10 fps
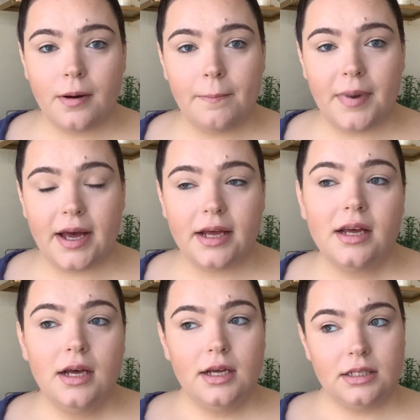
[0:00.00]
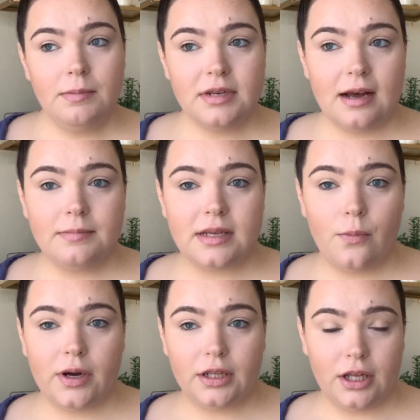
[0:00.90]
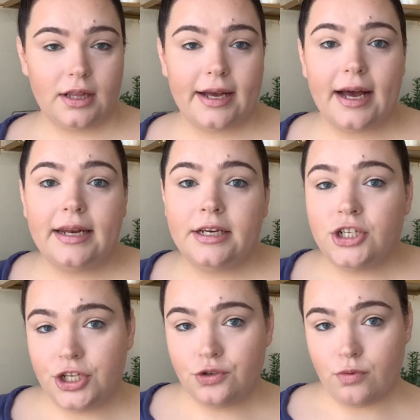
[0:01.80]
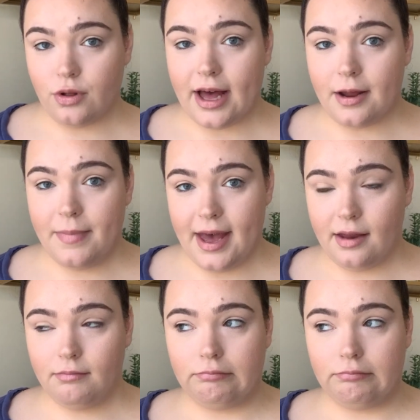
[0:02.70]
but sometimes I want to look like I didn't just roll out of bed,